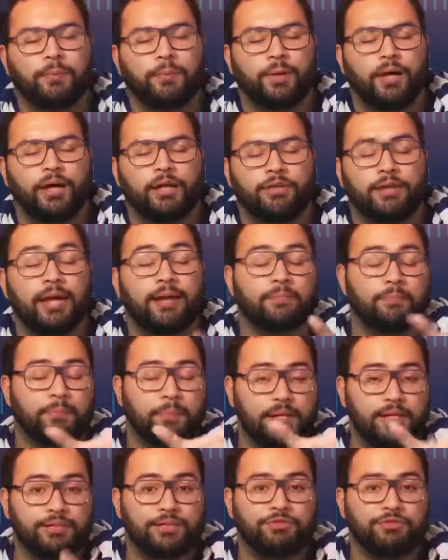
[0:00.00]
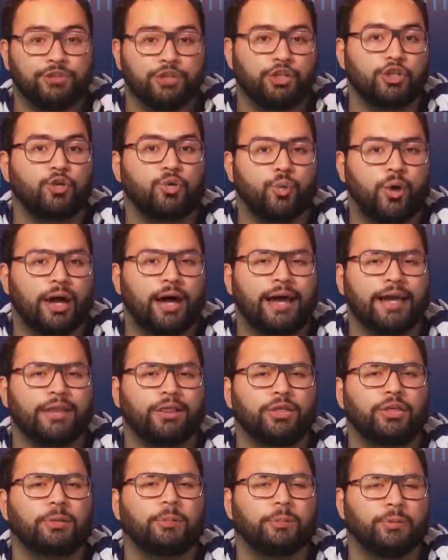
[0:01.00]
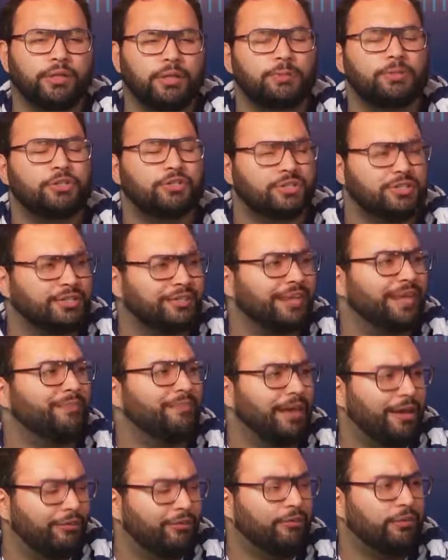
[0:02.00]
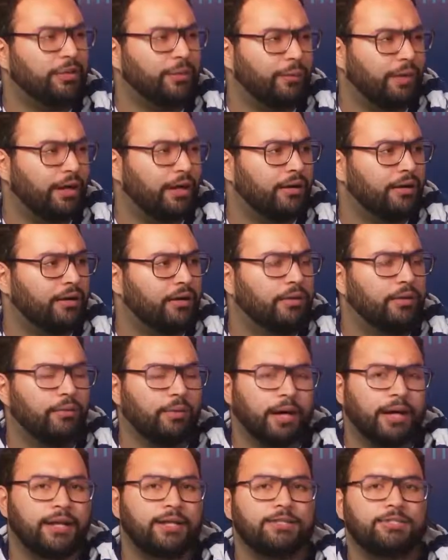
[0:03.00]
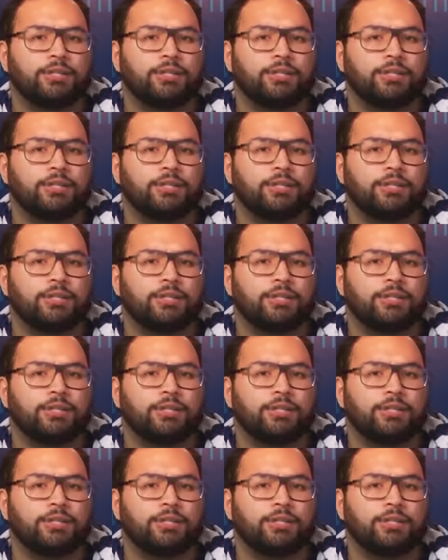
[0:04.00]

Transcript: that piece of the UI looked pretty much the same everywhere, right?